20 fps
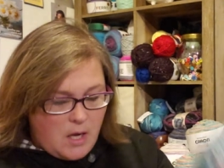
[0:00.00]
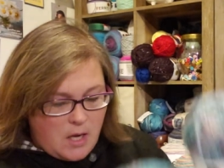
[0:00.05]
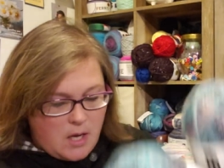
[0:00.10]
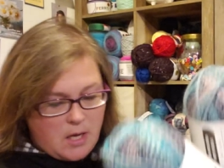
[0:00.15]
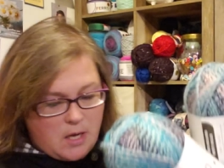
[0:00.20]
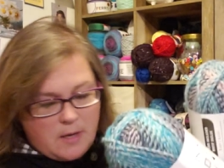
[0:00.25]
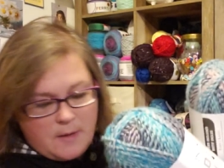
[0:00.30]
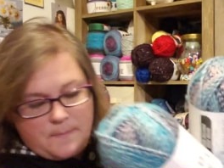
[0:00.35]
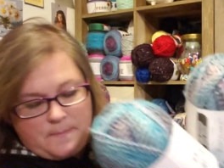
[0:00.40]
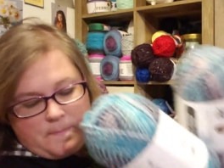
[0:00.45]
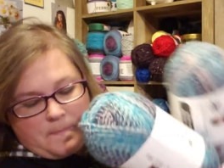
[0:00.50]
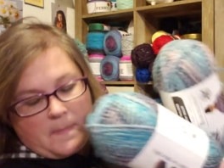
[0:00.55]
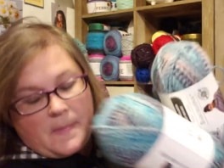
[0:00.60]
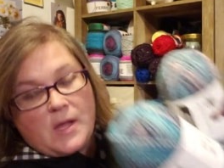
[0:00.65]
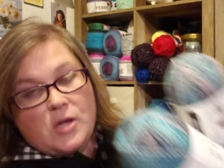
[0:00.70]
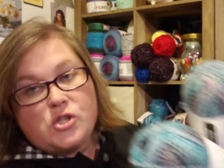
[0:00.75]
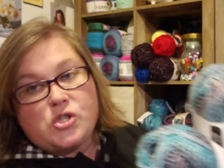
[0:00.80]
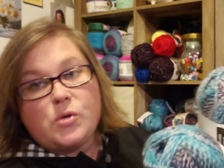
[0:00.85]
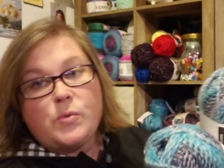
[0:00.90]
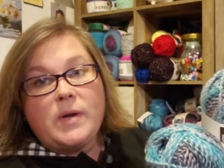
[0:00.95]
Um,
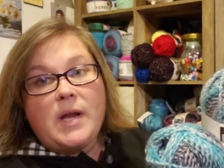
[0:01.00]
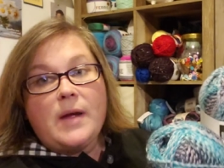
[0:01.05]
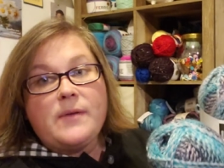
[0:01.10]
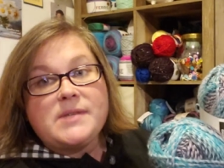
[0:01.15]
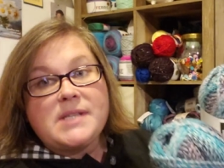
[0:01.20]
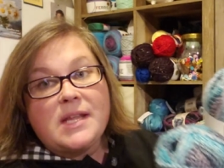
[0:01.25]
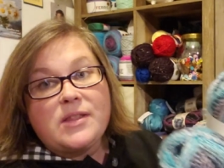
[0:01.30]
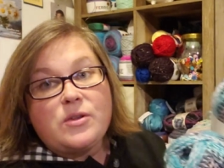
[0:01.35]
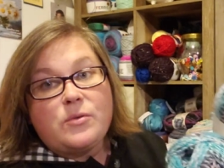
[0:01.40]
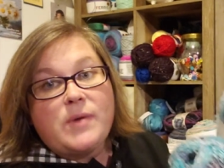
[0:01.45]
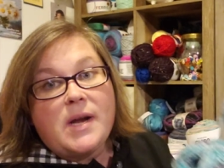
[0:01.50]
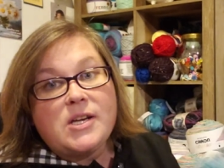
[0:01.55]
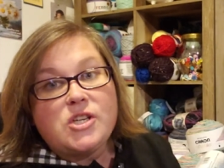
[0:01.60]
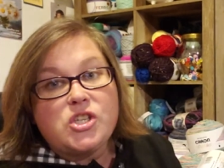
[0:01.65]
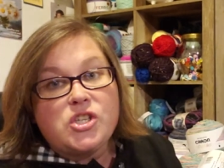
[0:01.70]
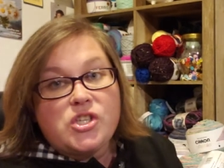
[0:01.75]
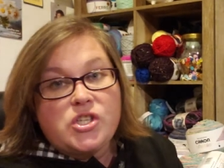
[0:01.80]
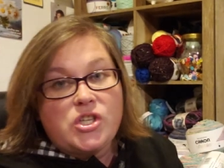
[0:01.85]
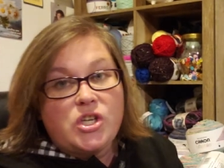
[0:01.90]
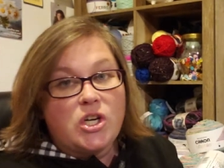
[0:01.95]
so when I was at the
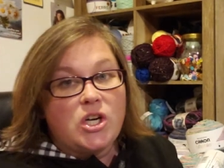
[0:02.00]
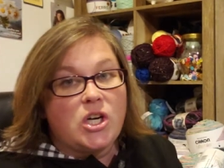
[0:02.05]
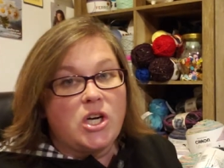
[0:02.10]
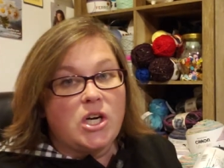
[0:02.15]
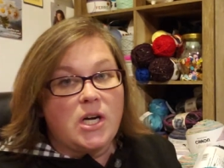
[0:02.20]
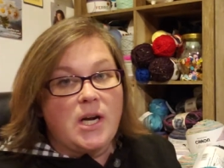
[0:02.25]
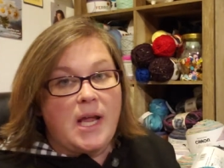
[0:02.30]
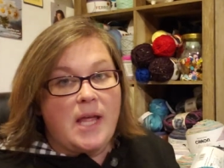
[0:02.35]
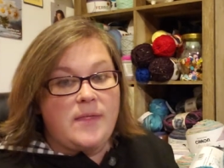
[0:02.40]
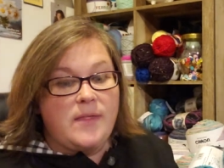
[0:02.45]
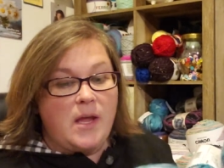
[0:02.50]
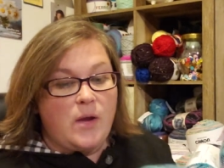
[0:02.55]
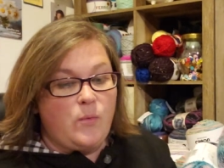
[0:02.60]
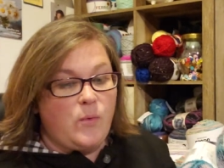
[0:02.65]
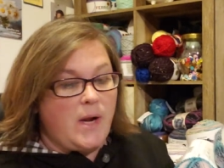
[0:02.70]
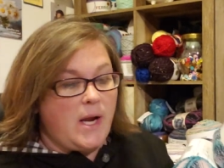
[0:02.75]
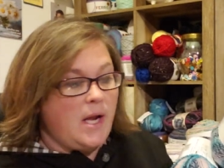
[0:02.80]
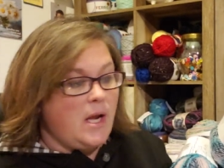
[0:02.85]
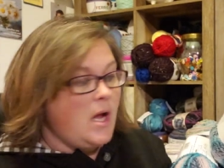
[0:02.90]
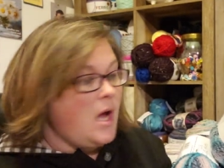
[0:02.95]
register and they
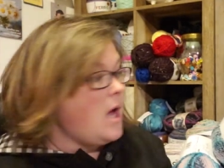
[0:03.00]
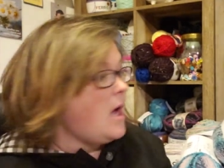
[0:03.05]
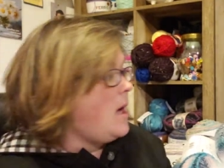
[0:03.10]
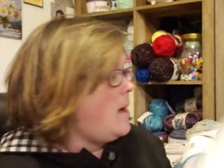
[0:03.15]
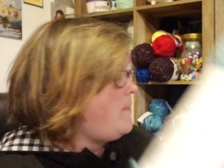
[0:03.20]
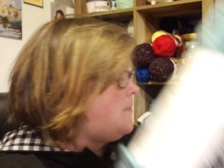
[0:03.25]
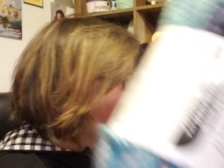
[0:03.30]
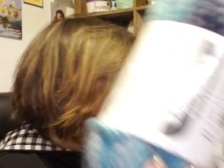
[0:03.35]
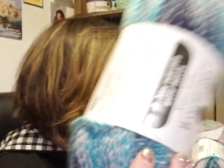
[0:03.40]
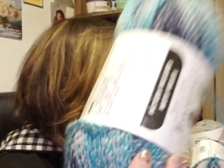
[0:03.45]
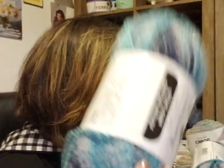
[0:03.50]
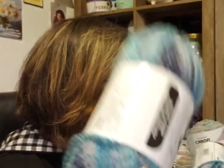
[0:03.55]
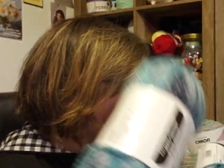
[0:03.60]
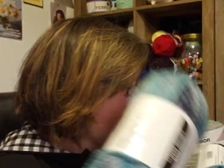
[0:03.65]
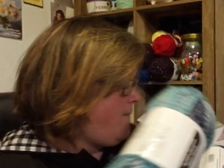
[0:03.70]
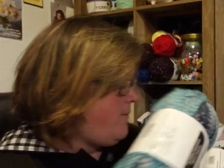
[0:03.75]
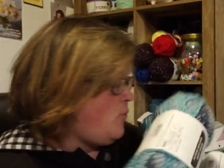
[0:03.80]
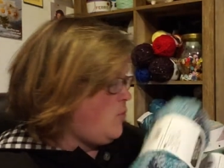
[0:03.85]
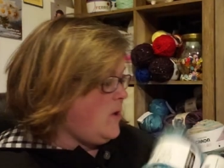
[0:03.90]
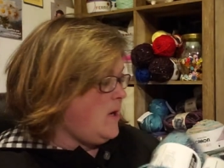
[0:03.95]
rang up
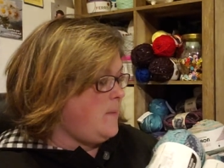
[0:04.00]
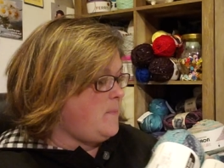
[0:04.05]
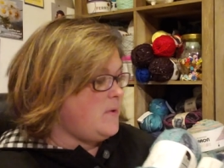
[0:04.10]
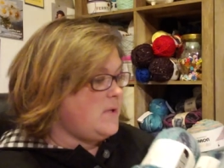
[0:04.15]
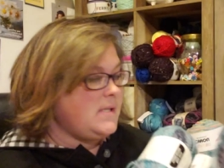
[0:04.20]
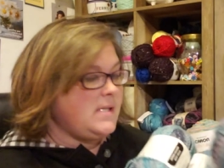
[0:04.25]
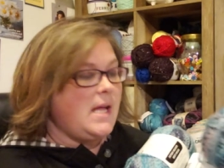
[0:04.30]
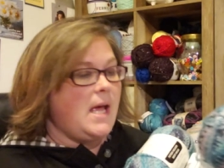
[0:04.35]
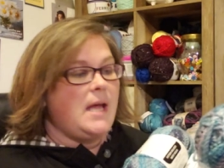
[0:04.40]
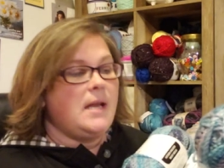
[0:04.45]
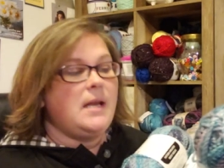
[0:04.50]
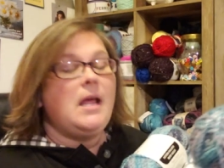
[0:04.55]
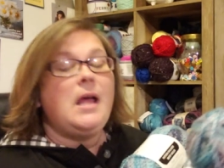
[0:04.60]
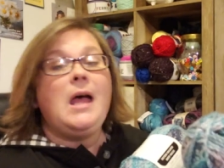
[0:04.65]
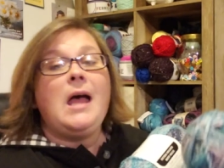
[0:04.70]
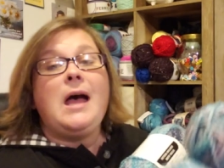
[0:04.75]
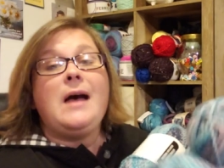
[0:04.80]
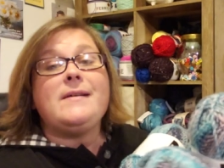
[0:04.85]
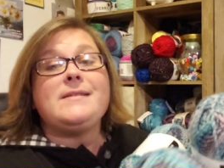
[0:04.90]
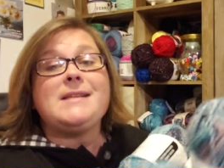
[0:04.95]
40%, I
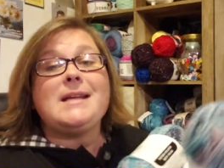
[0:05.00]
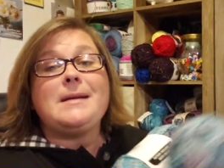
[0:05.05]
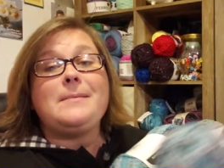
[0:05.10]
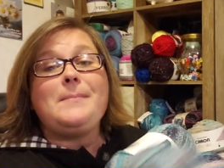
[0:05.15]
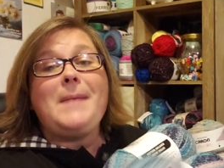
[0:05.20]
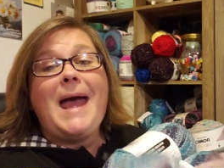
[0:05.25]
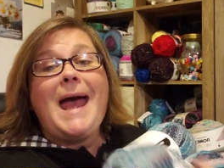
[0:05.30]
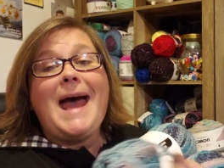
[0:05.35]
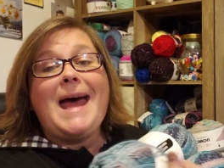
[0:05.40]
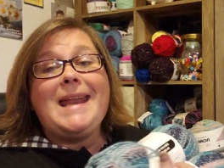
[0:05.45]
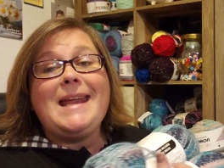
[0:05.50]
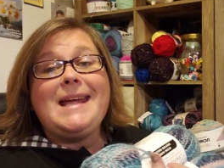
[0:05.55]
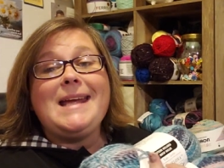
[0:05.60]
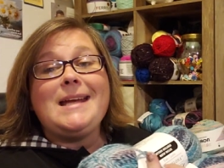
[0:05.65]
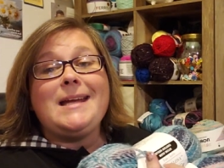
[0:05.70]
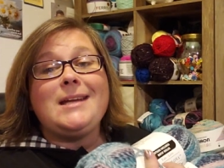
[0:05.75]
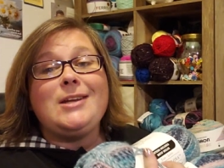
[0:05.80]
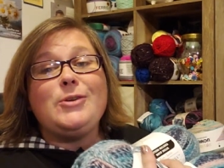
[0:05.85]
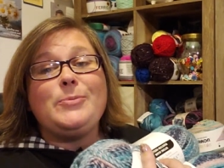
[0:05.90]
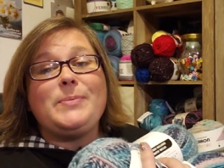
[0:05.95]
was like,
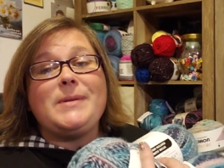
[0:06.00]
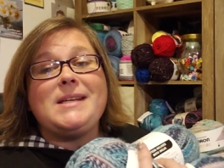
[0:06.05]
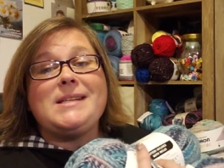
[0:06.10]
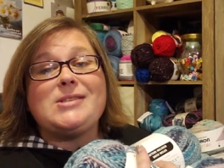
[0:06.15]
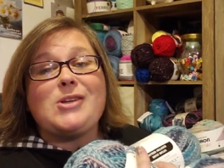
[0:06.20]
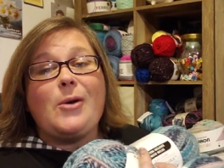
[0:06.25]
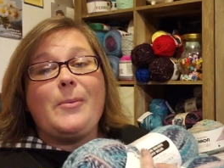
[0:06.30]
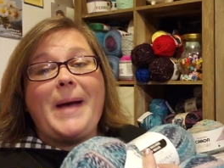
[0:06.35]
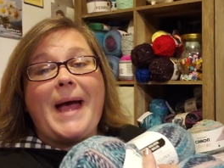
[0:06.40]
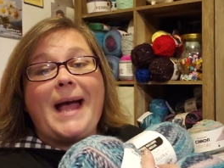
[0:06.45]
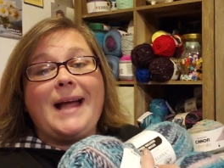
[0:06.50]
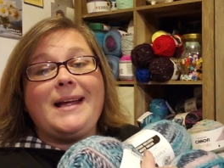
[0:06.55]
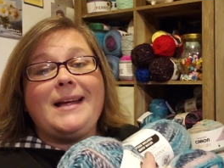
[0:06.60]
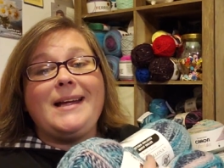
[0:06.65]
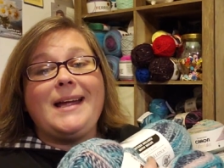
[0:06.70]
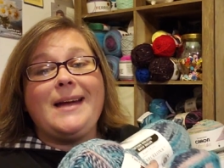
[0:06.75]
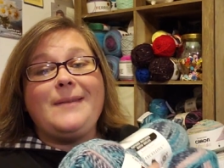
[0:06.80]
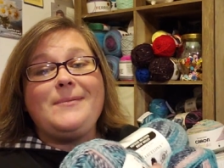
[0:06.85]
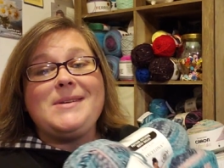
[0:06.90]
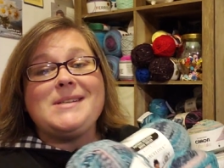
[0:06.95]
Maddie, can you please go back
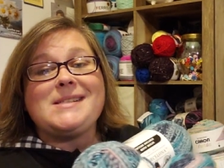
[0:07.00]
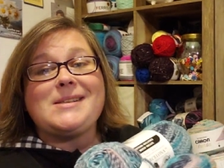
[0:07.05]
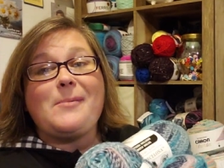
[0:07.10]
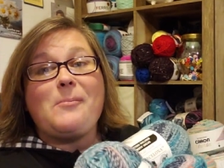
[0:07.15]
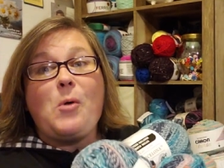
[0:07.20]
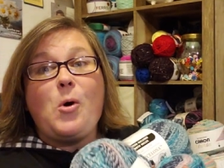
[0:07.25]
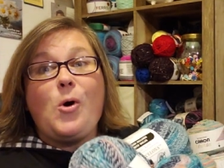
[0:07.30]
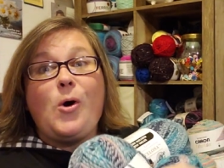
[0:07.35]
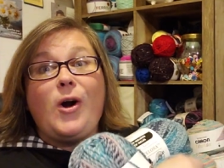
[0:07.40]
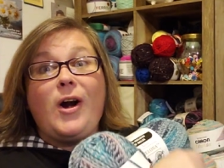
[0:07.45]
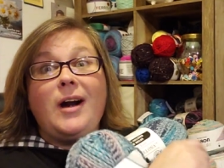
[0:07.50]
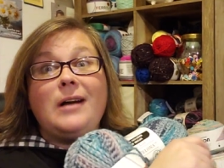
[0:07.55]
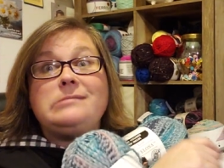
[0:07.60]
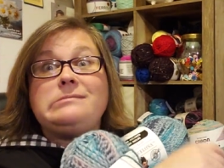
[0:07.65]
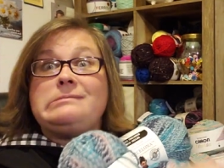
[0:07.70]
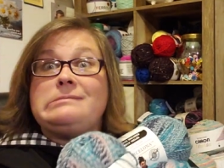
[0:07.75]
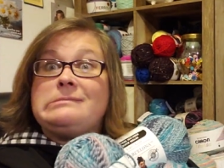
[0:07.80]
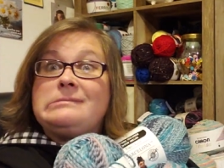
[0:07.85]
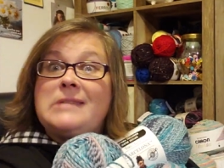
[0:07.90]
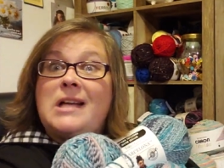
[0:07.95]
and get me some more?
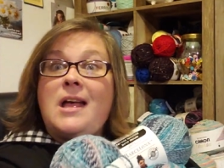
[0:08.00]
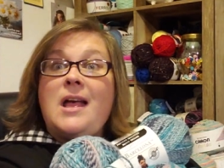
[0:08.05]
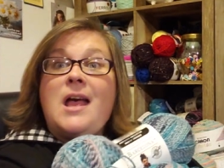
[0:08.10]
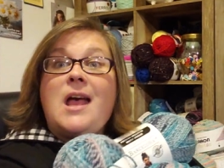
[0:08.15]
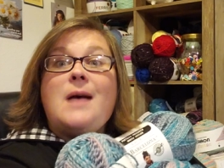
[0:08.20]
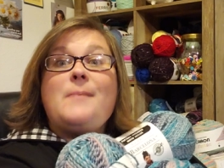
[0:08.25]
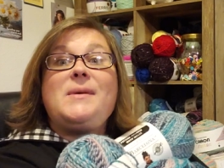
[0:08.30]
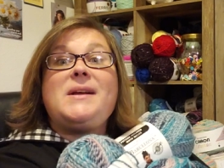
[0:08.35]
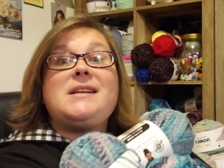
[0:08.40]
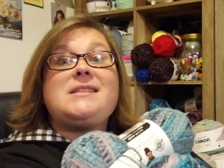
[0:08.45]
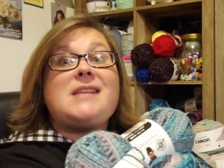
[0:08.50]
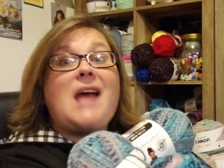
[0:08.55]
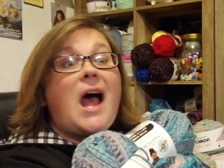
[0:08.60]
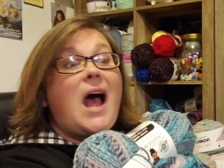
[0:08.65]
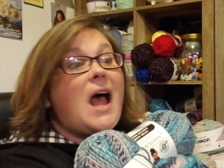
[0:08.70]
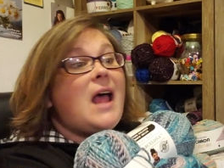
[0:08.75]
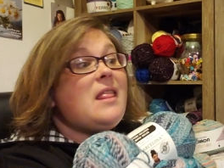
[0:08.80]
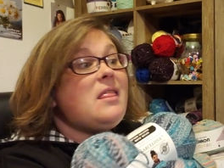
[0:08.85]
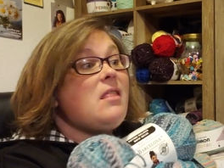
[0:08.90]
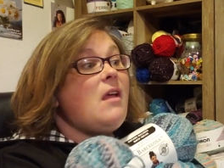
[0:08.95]
Because
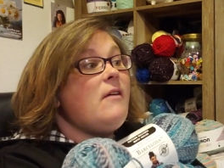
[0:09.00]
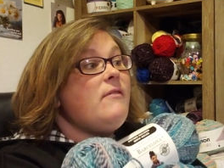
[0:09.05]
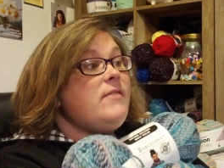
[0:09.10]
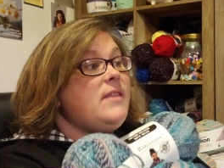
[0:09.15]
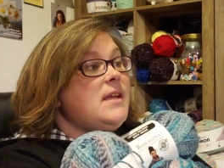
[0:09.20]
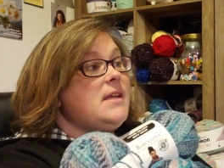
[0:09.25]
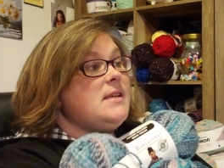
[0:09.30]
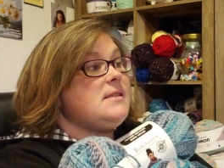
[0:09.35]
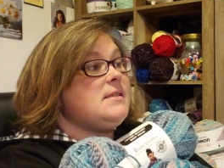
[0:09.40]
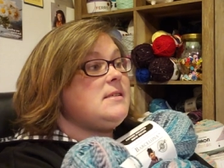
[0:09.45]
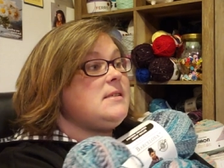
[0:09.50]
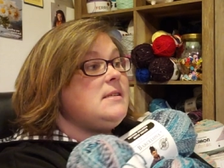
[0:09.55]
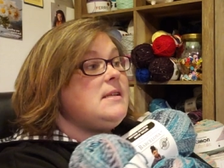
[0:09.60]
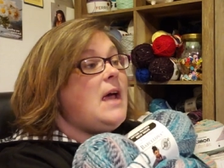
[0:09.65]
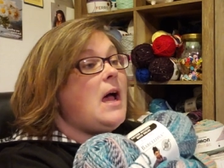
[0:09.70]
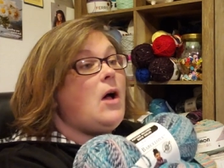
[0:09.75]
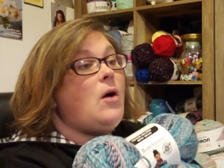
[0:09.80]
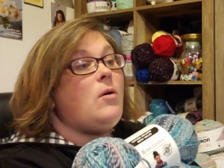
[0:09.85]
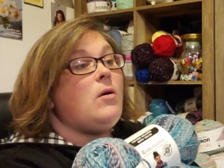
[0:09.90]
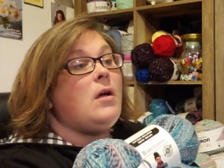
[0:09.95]
I love this.
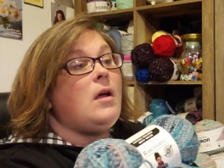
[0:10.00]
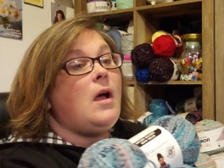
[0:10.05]
Now,